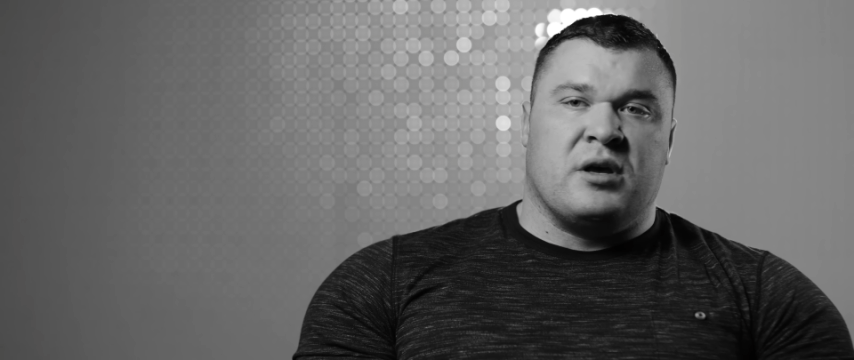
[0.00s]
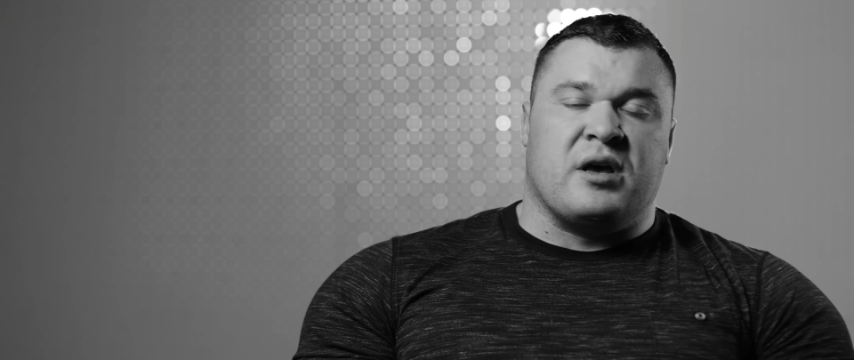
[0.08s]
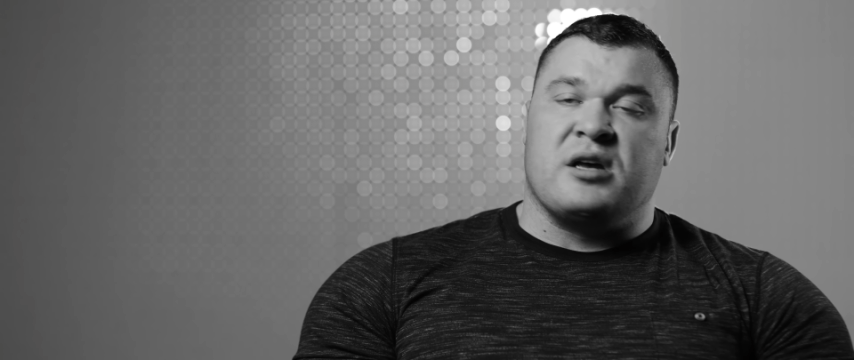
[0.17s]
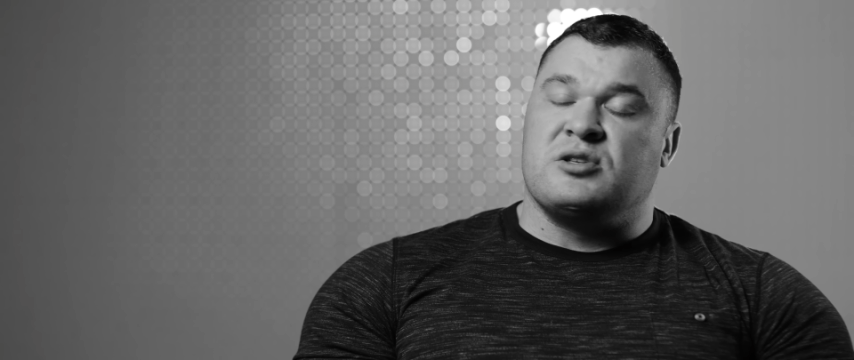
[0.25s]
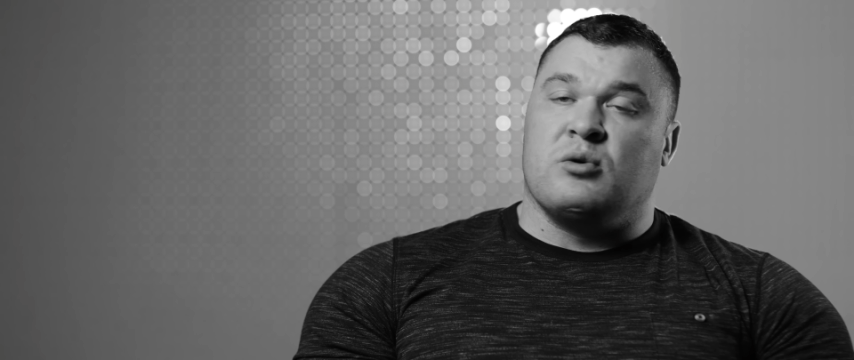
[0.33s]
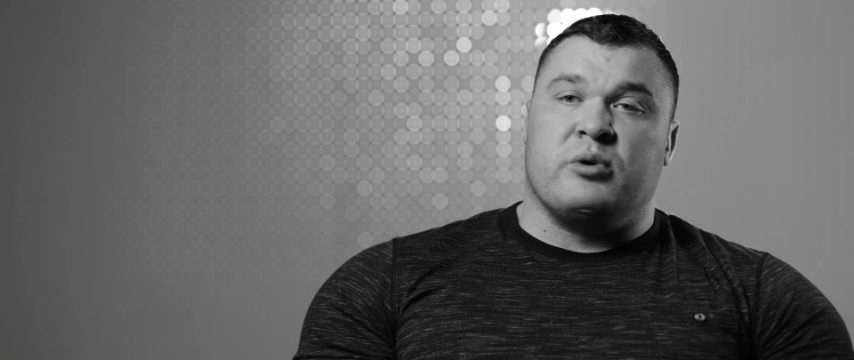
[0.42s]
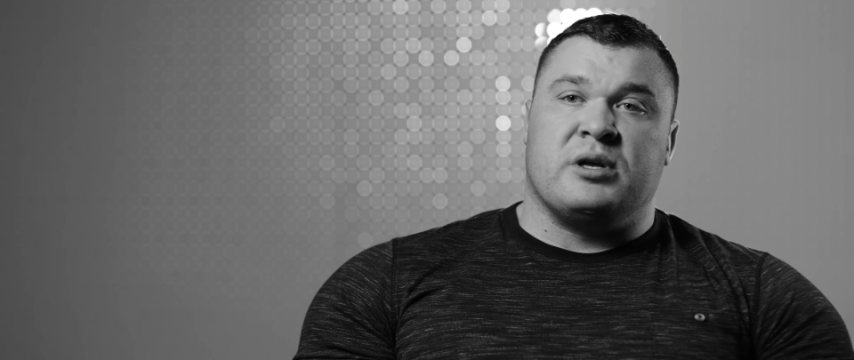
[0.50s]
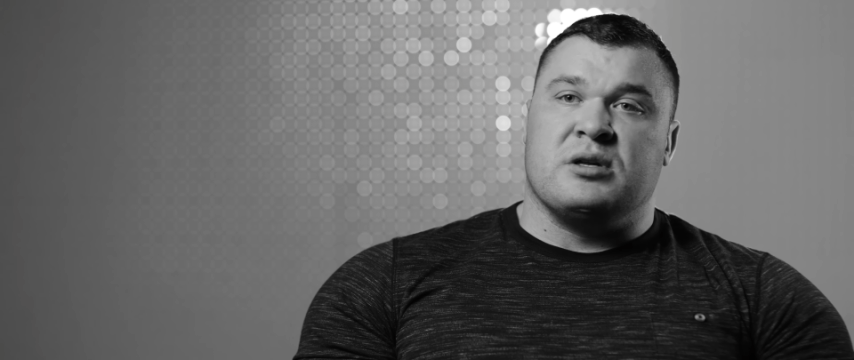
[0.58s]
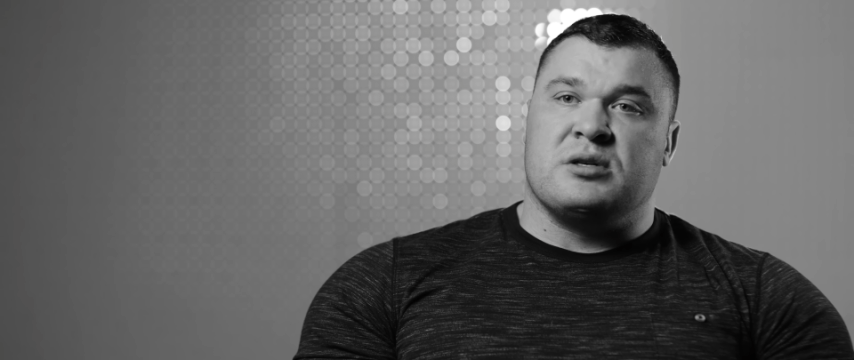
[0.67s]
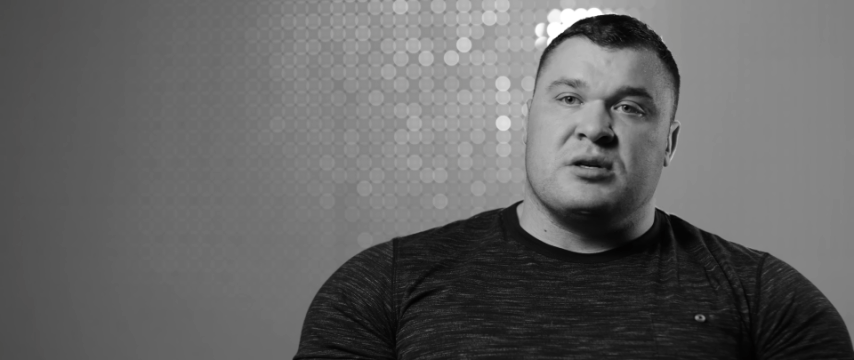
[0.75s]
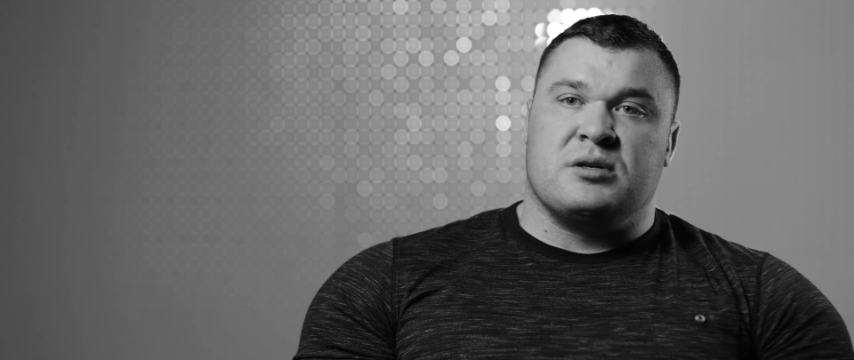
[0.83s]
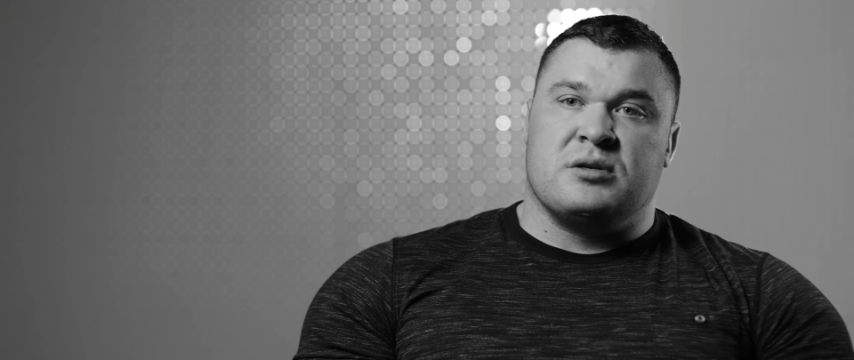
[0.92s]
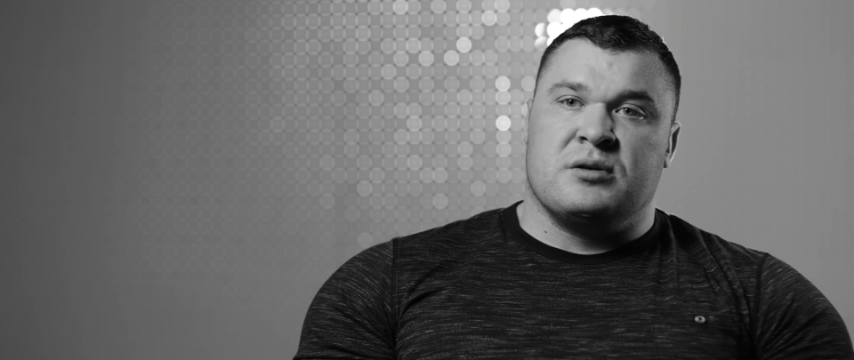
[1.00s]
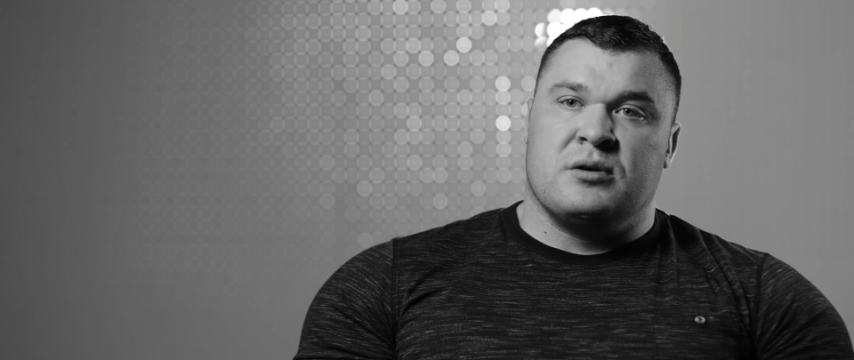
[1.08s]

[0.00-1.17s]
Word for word: He has no weaknesses.